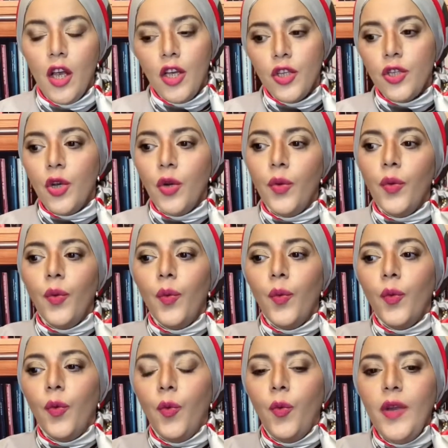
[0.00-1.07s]
So
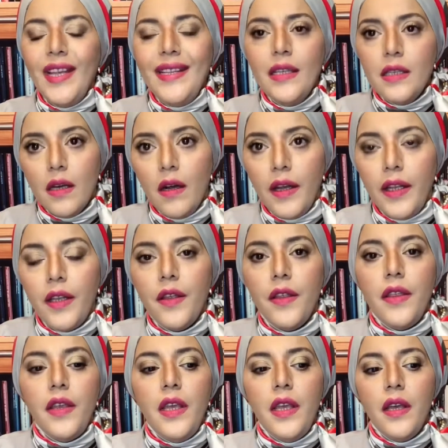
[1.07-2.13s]
we design
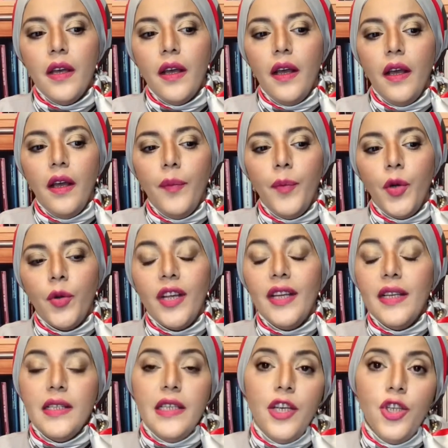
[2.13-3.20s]
the
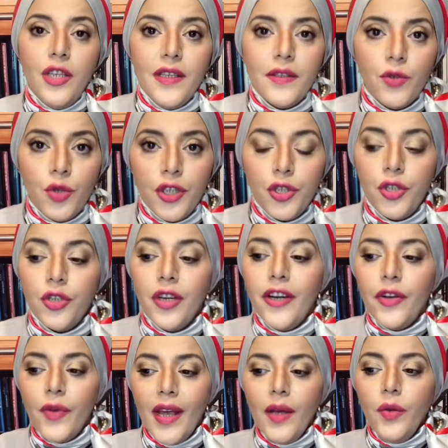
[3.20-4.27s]
organizational structure
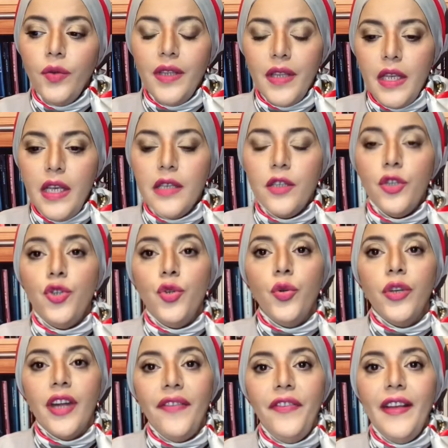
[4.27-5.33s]
around these
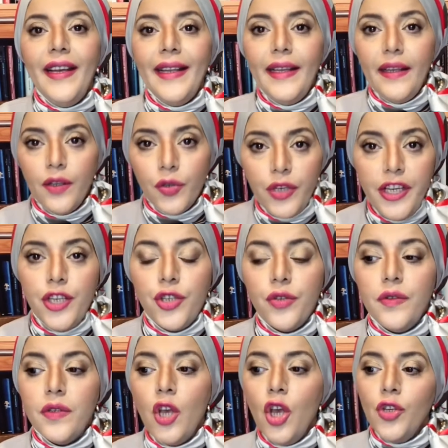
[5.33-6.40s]
geographical
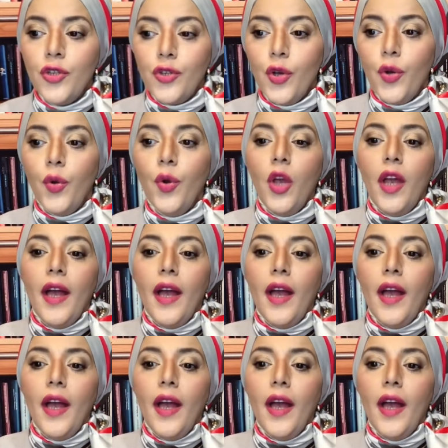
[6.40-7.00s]
regions, so